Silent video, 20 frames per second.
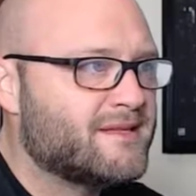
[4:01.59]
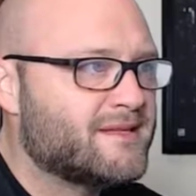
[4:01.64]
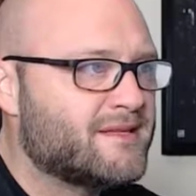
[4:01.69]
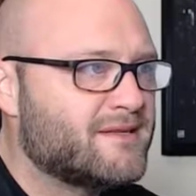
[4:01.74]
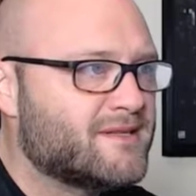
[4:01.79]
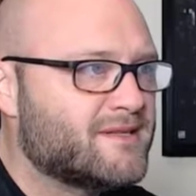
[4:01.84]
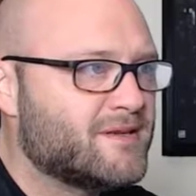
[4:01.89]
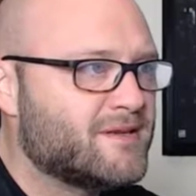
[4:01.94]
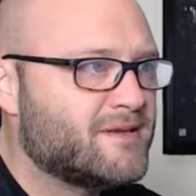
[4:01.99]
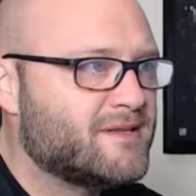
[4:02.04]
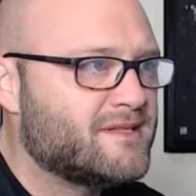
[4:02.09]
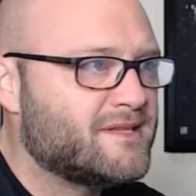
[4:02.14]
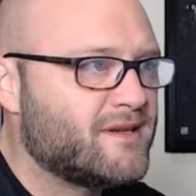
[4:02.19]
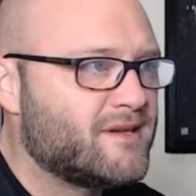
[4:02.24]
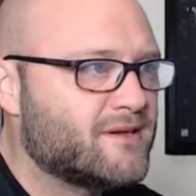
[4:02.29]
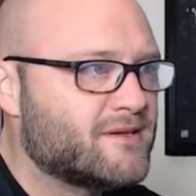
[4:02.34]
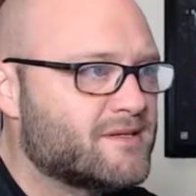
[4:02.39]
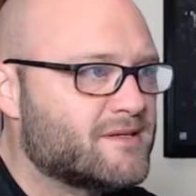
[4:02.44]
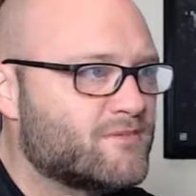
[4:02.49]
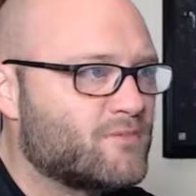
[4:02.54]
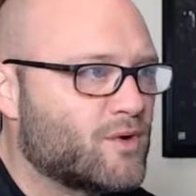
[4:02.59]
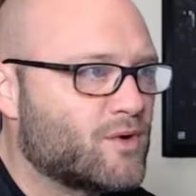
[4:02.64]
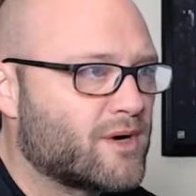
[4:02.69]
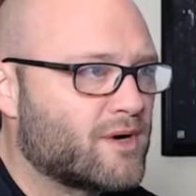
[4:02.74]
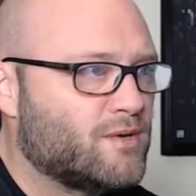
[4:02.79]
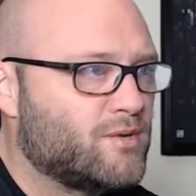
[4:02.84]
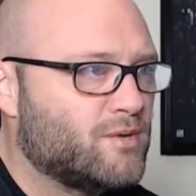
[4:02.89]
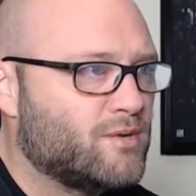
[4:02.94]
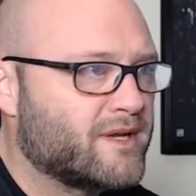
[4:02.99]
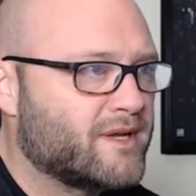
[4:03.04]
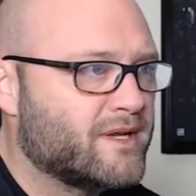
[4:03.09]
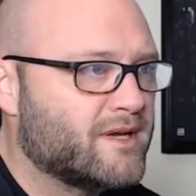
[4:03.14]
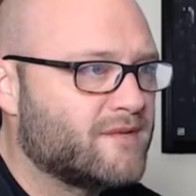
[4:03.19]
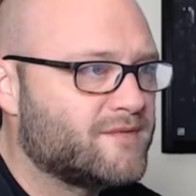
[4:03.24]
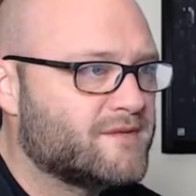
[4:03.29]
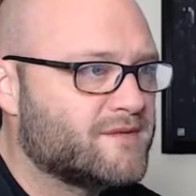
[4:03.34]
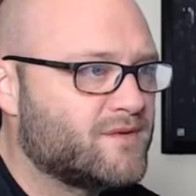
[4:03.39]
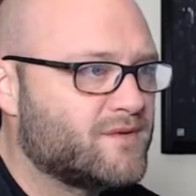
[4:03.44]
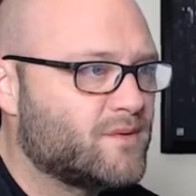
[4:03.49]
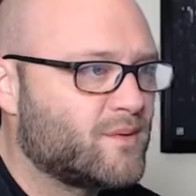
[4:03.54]
So you can see here some more cool
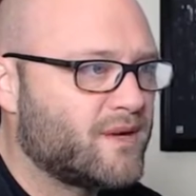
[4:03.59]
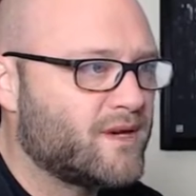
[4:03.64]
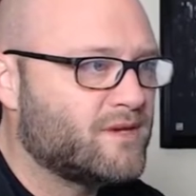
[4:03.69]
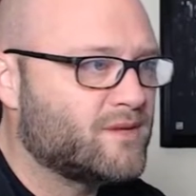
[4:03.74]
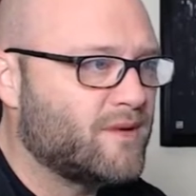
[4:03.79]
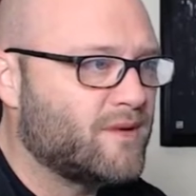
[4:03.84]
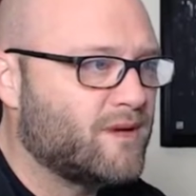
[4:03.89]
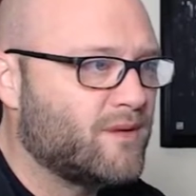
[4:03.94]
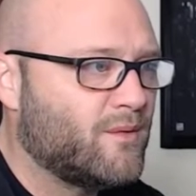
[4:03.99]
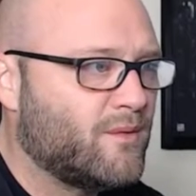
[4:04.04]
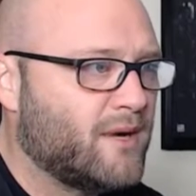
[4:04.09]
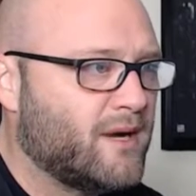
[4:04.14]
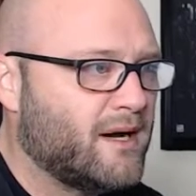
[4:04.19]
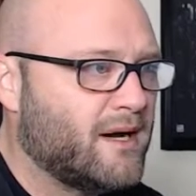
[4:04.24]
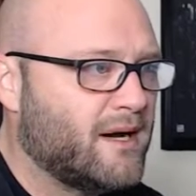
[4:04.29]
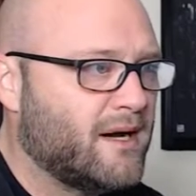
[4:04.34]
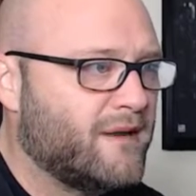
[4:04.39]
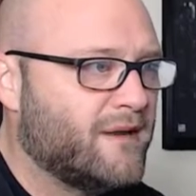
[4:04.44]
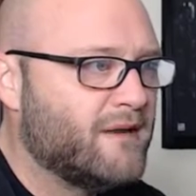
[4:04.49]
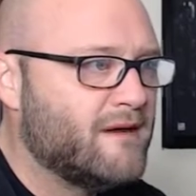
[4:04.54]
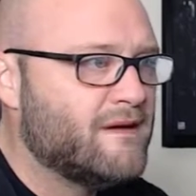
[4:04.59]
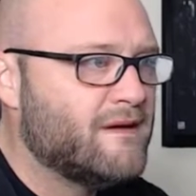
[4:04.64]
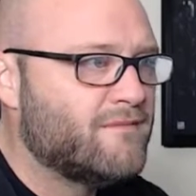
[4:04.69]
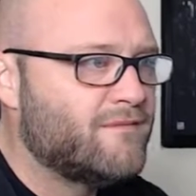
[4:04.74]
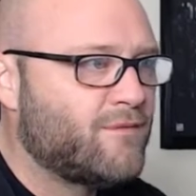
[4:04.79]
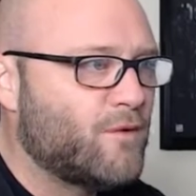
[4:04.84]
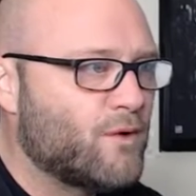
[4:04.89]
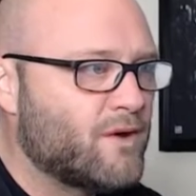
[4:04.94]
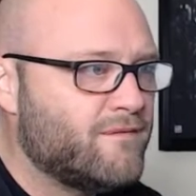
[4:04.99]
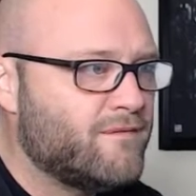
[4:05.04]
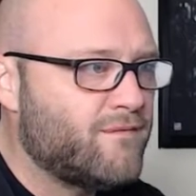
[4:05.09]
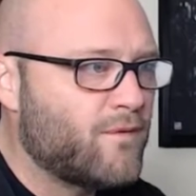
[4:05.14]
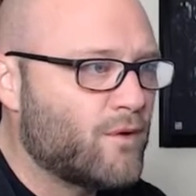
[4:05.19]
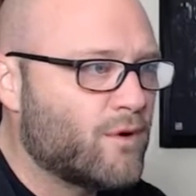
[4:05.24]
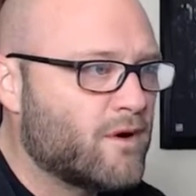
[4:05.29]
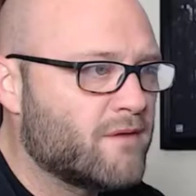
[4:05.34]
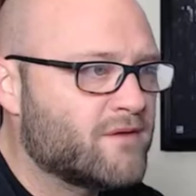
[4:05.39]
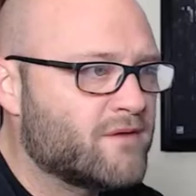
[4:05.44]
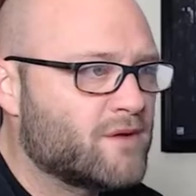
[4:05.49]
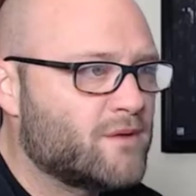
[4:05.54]
gifts of 2021,
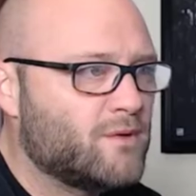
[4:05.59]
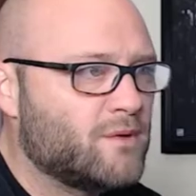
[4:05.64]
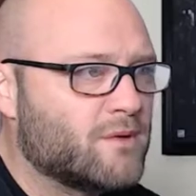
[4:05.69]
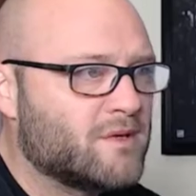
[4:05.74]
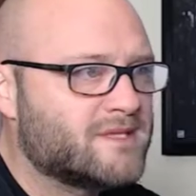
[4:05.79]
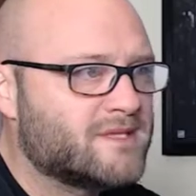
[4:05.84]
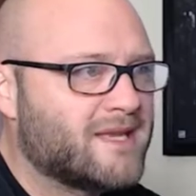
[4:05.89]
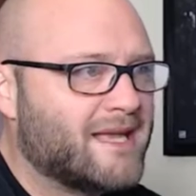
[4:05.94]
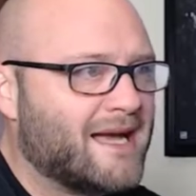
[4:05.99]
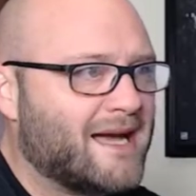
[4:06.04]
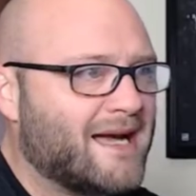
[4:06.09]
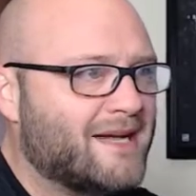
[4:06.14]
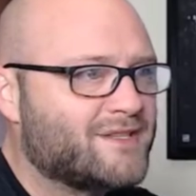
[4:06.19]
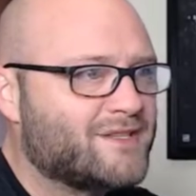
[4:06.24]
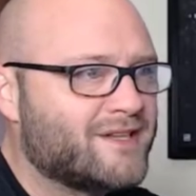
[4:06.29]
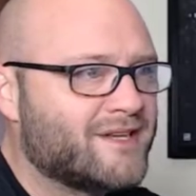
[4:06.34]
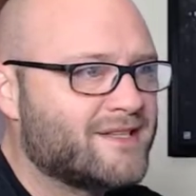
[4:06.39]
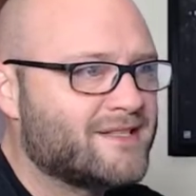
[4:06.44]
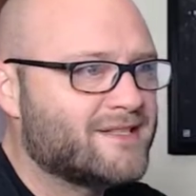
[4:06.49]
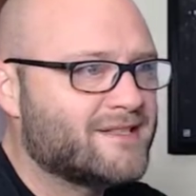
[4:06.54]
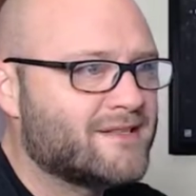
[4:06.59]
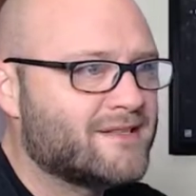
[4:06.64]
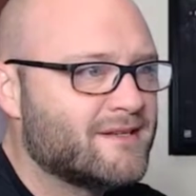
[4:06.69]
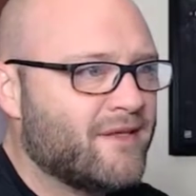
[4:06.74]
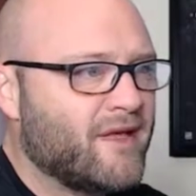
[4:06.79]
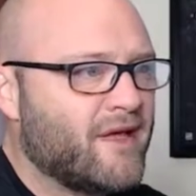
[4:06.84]
44 of the coolest gadgets.